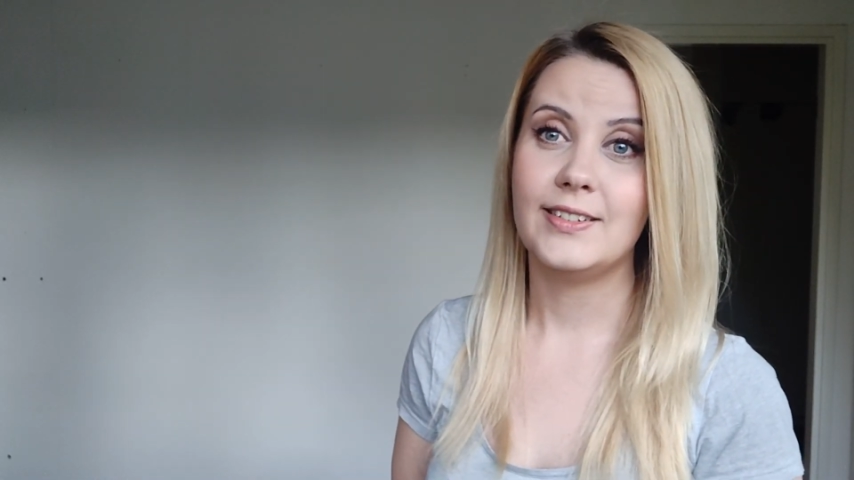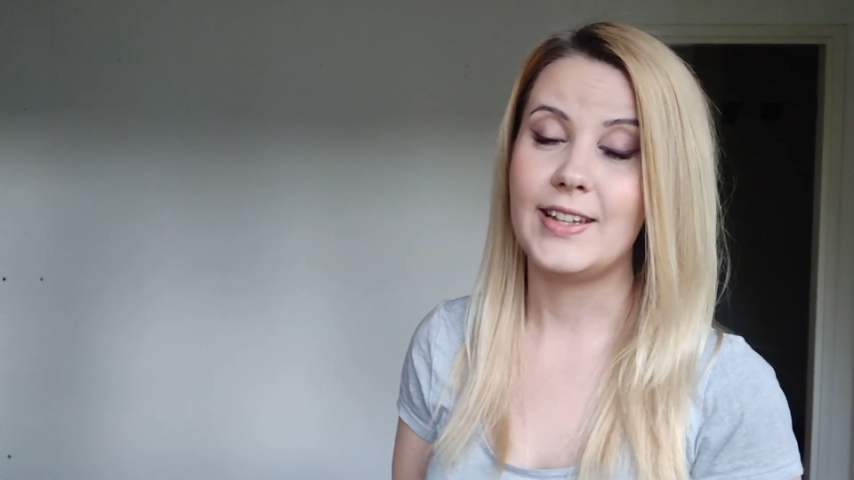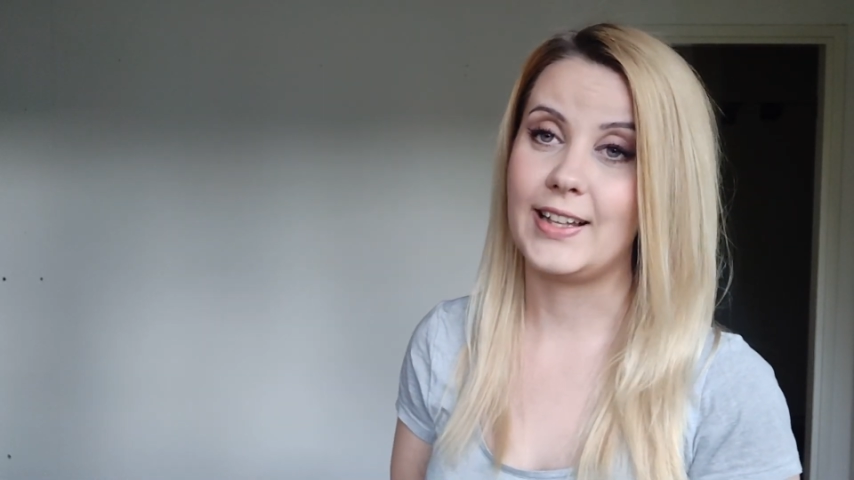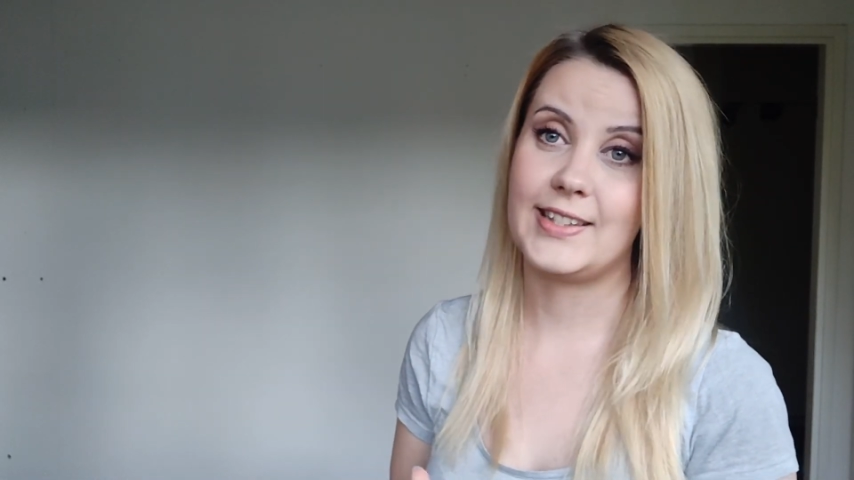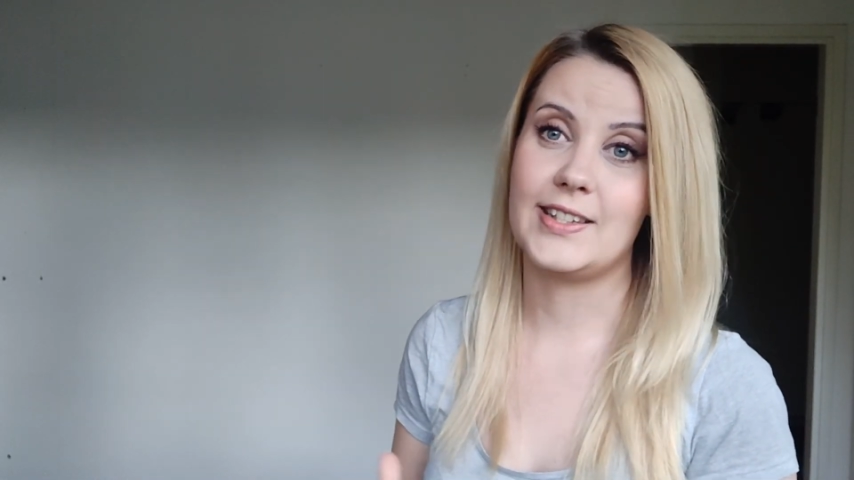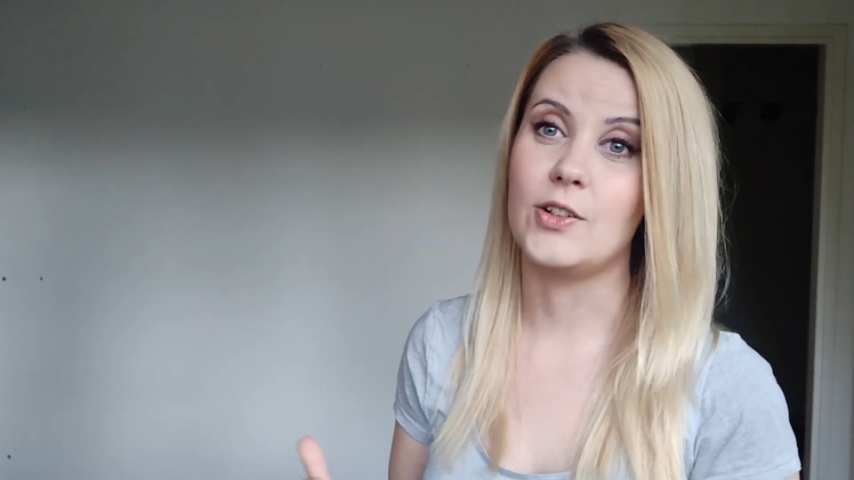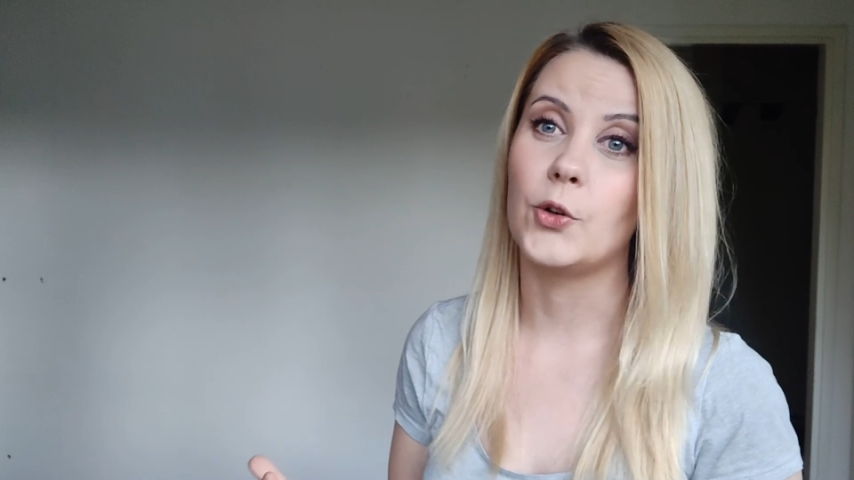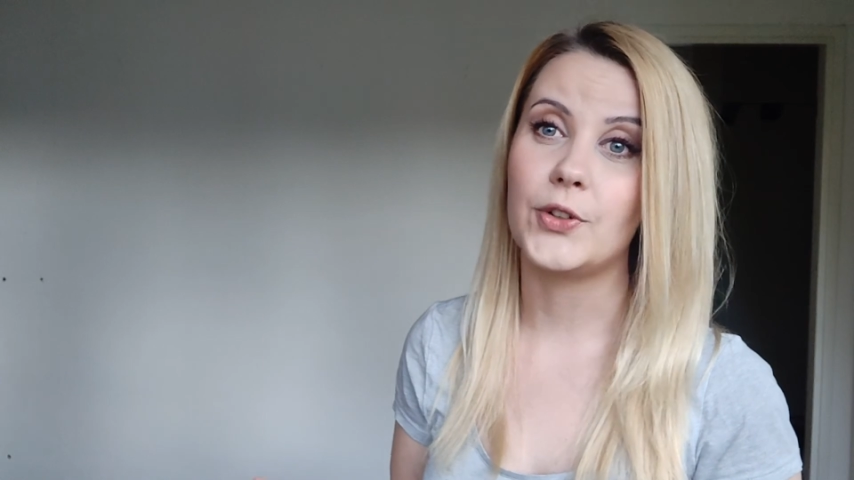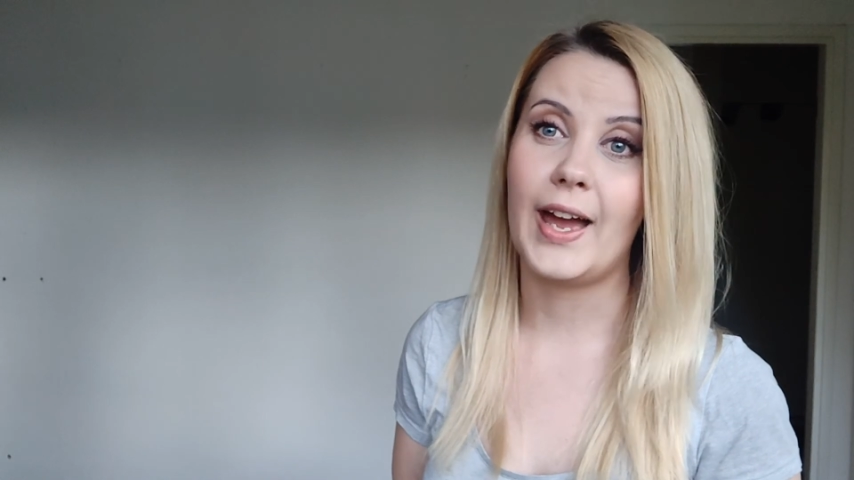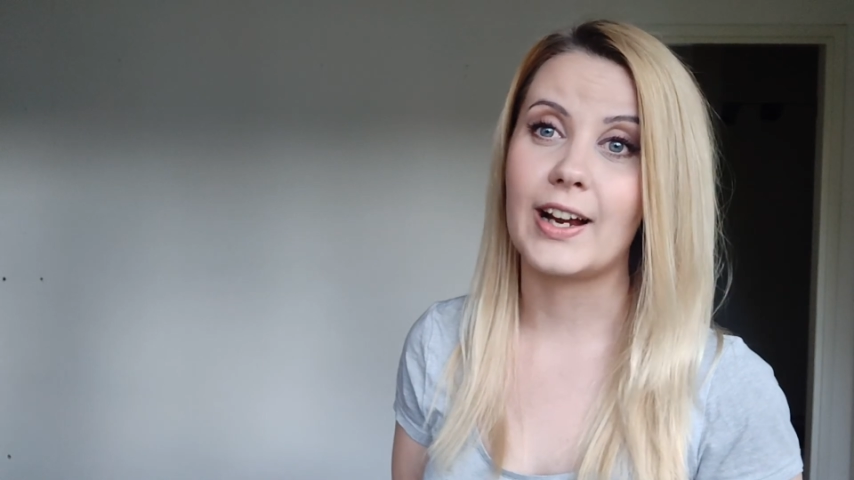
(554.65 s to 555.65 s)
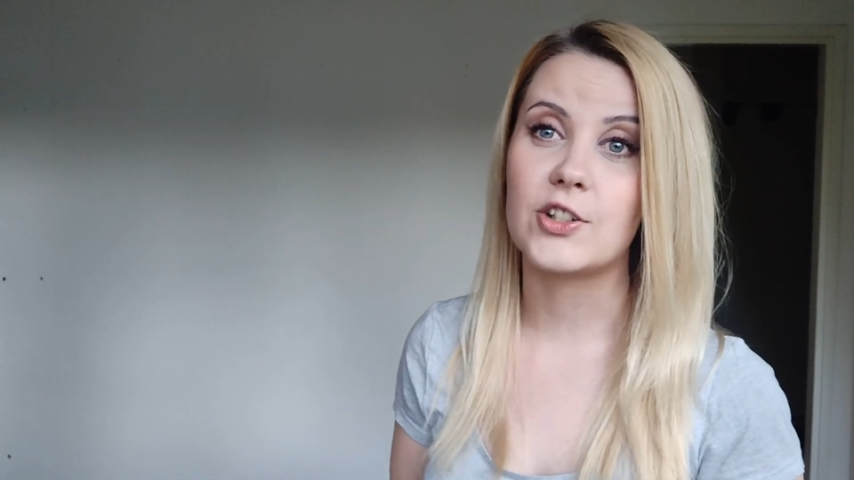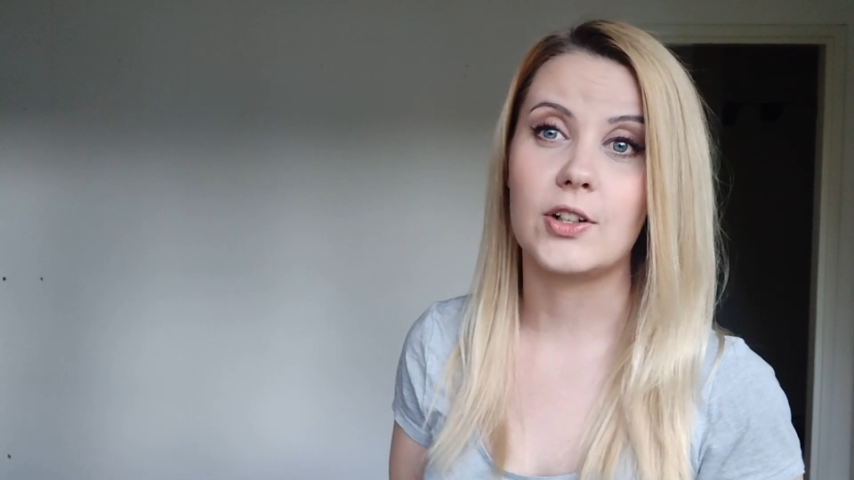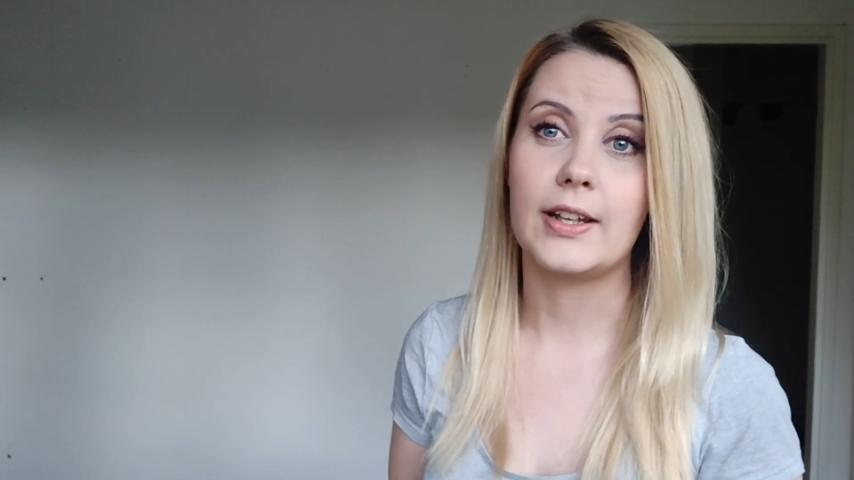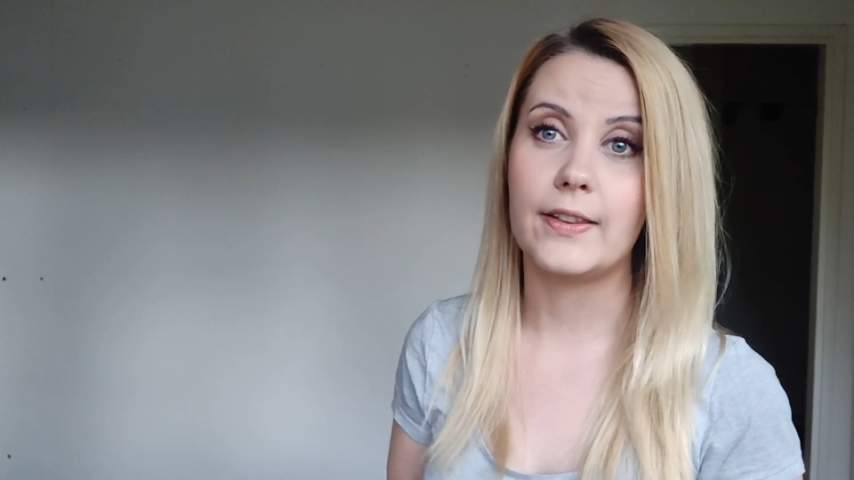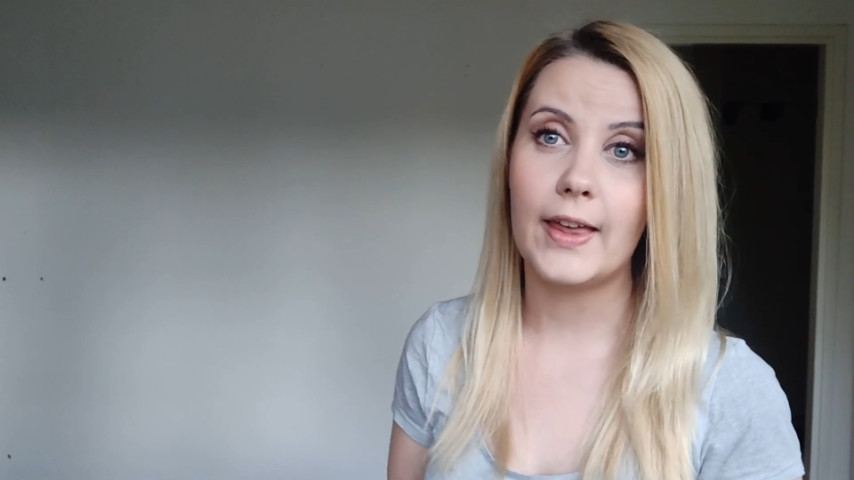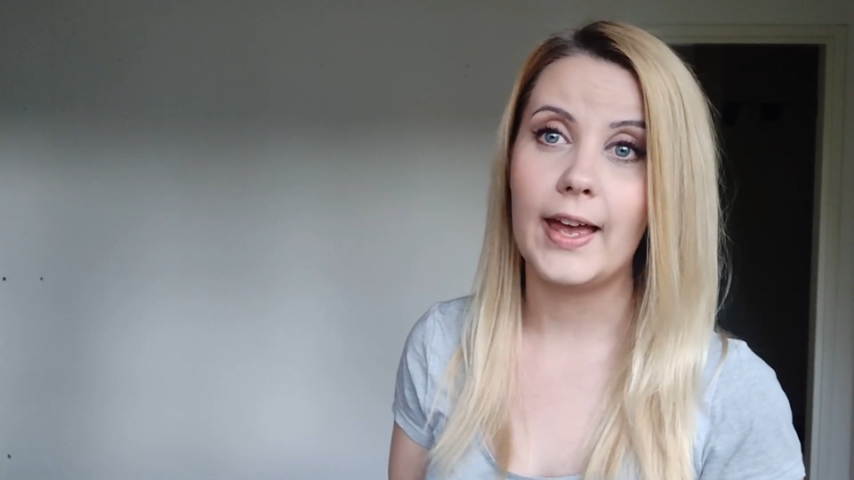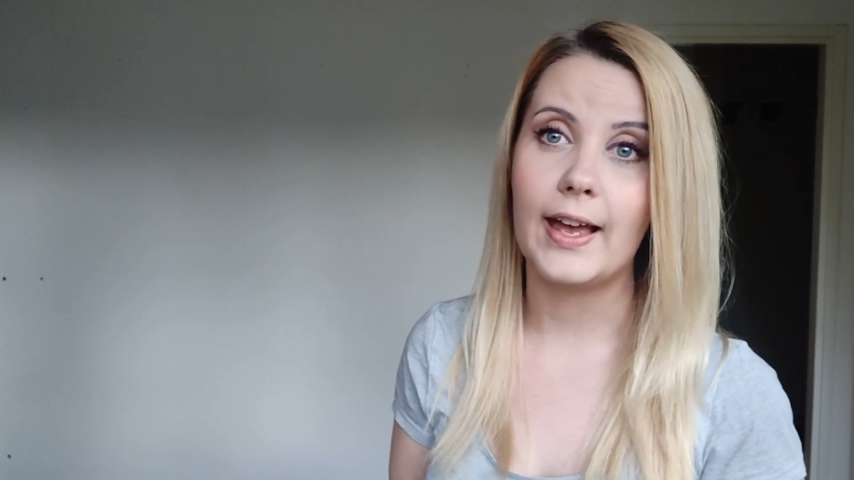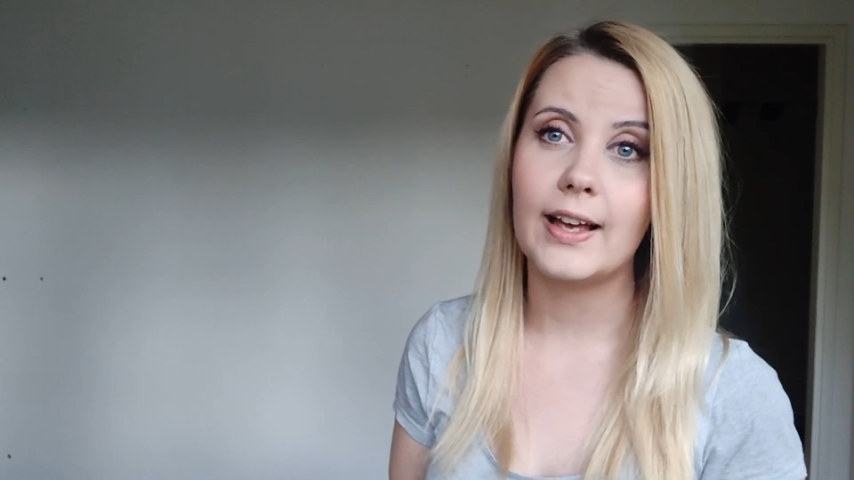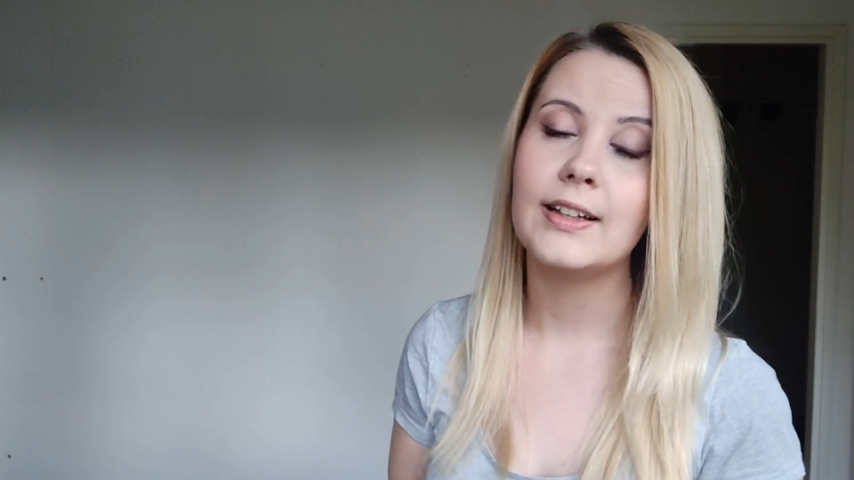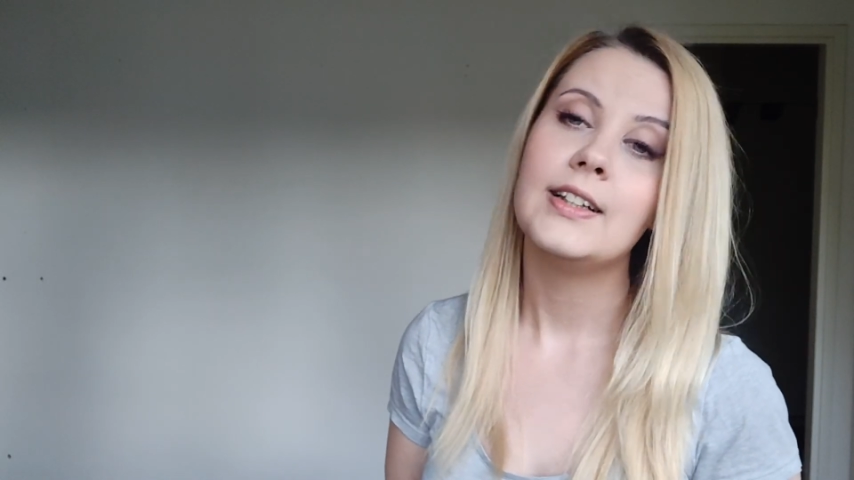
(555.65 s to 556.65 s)
that's not actually
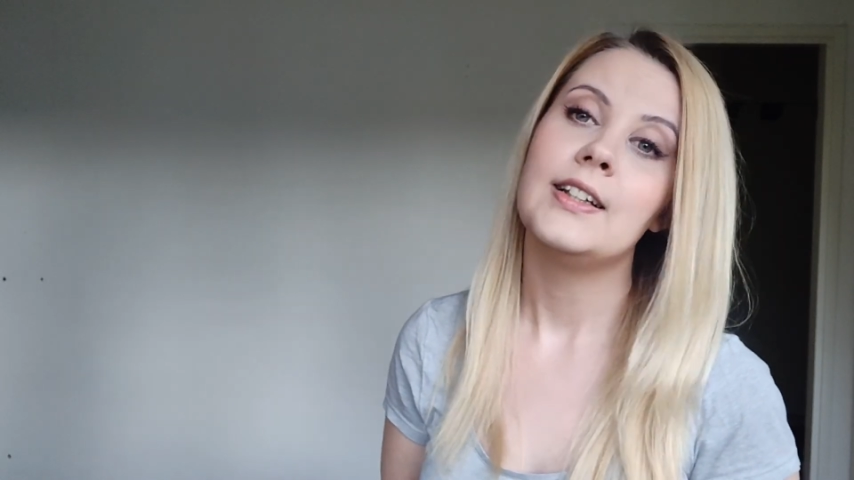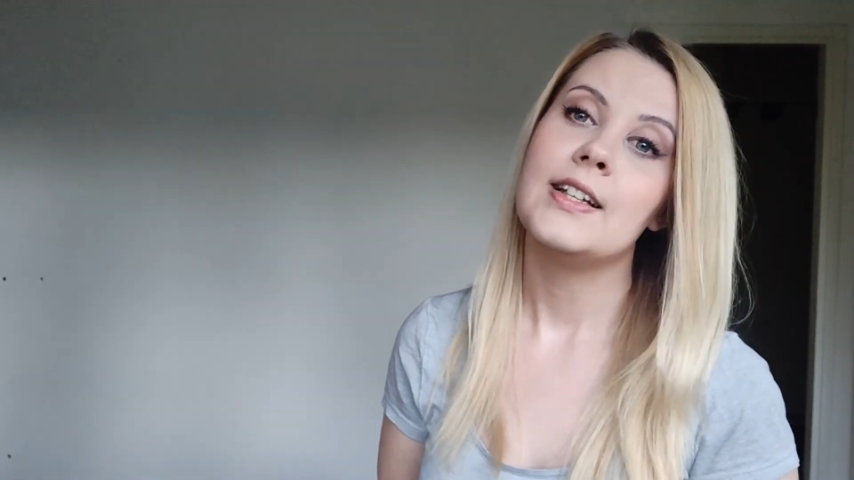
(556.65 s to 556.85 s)
there.